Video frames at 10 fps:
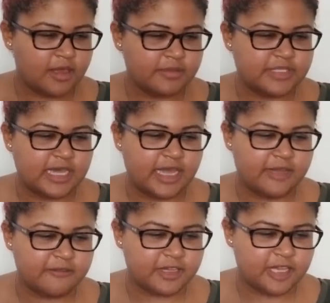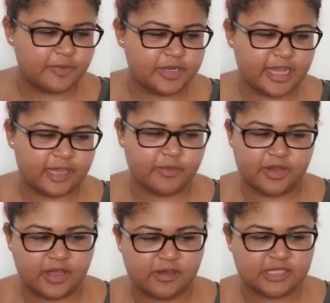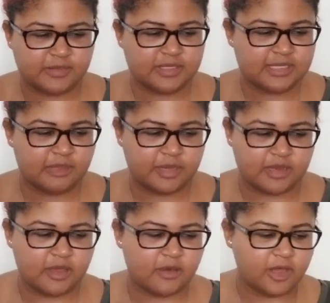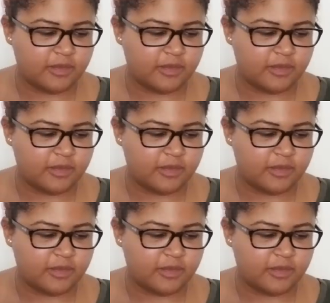I'm dying for the Kipper deck, but no, something's telling me no.